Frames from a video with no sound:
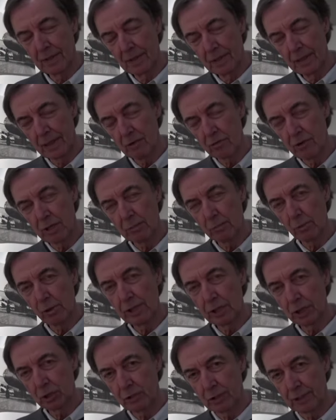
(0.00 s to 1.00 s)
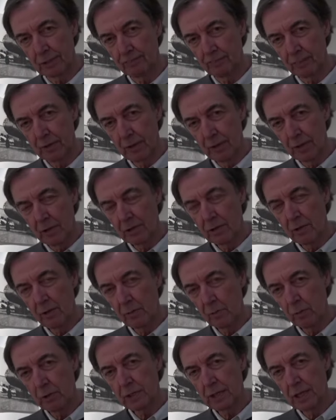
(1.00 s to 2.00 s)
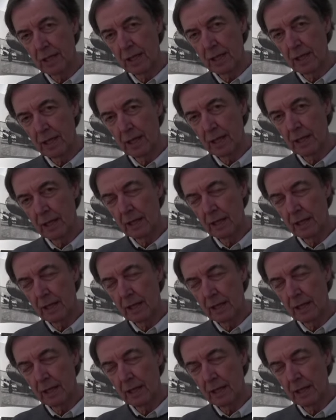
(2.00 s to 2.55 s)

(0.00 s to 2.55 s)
incredible history. So it was there,